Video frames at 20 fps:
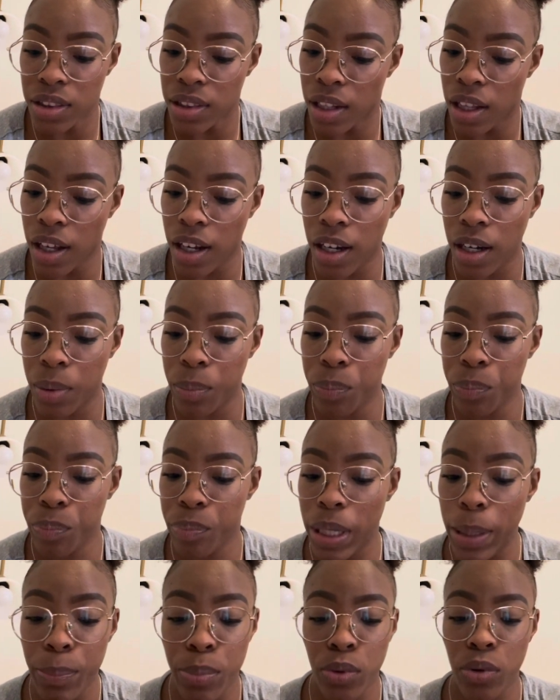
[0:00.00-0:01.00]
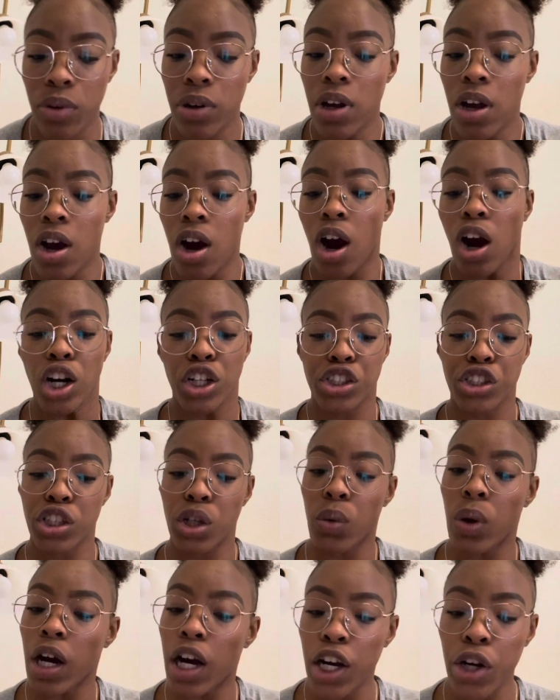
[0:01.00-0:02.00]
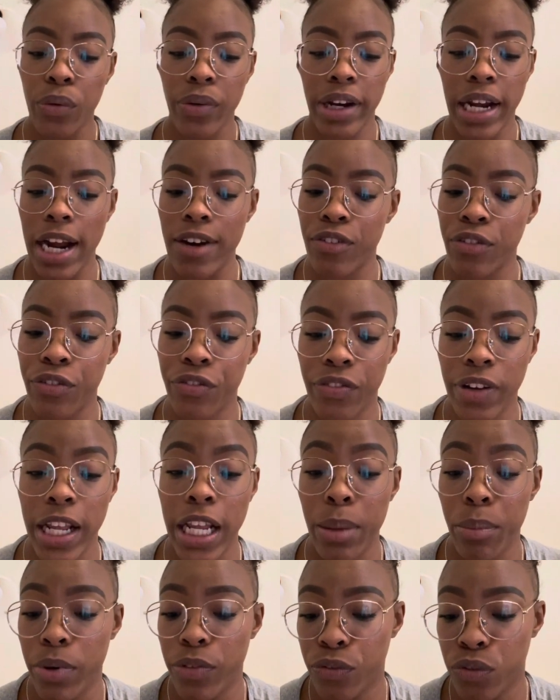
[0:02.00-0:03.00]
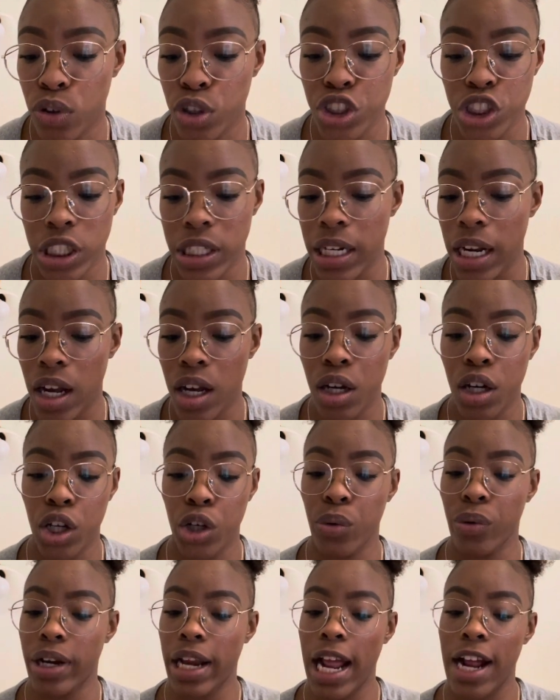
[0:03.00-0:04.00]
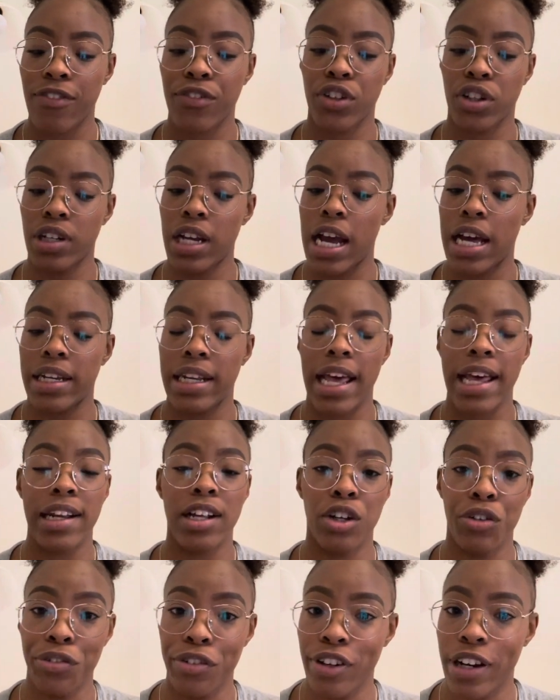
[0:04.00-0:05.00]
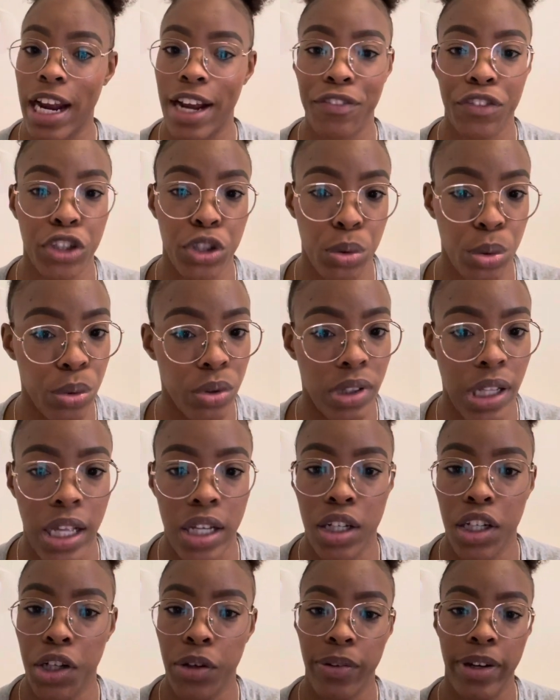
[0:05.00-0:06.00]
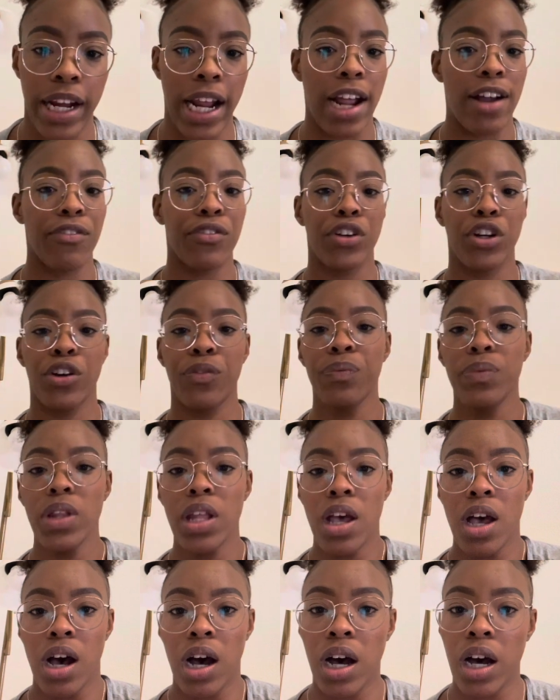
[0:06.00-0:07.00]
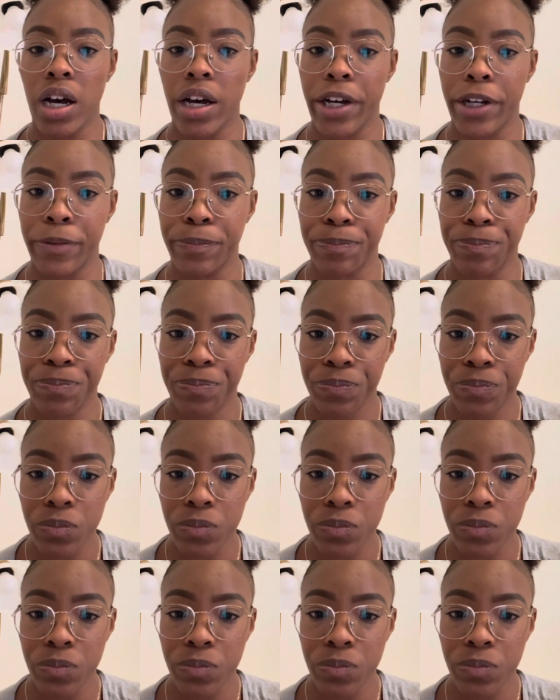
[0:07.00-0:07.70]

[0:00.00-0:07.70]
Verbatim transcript: um people are so hungry after fame and fortune not hungry after god not hungry after truth not hungry after um